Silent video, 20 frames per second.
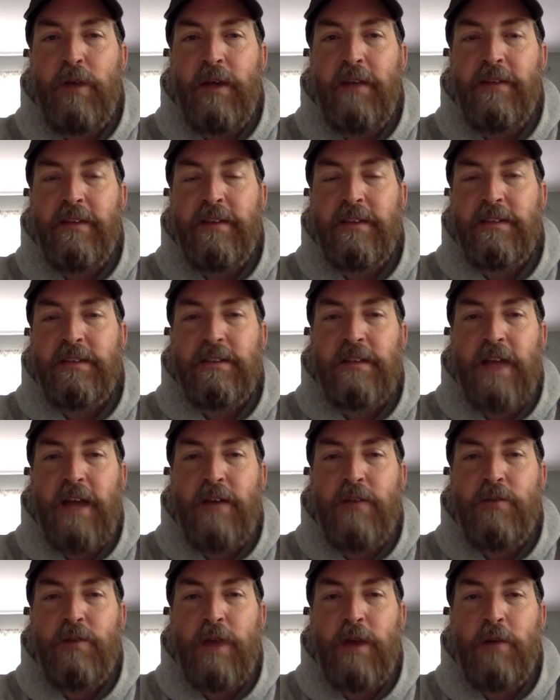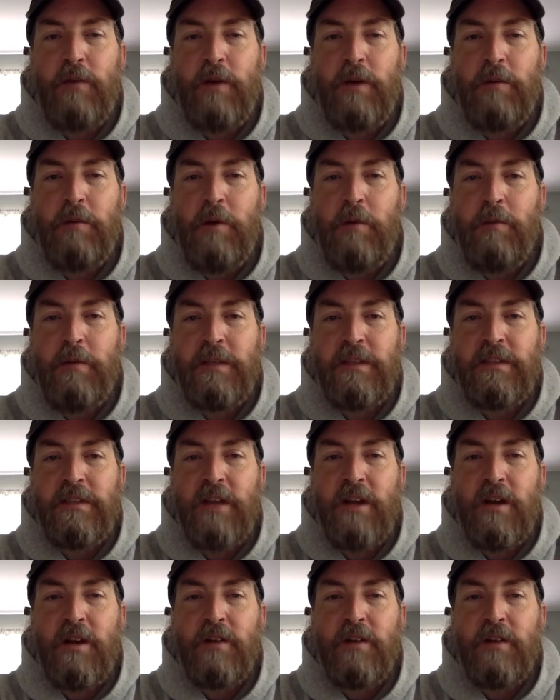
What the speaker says: We have the sidetrack one about Mrs.